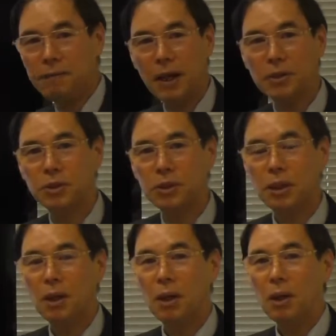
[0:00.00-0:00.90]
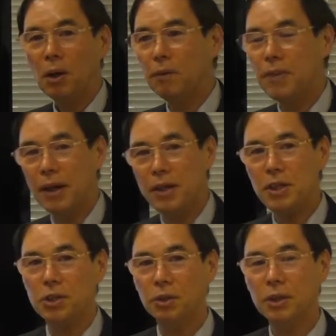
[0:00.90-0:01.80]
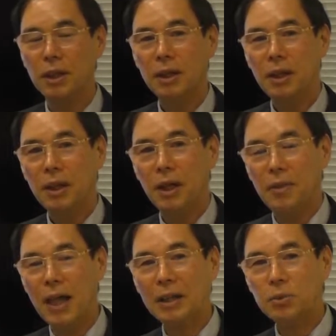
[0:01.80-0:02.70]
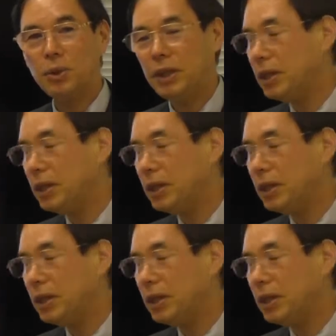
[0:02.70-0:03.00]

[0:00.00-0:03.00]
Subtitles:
effects of the region that will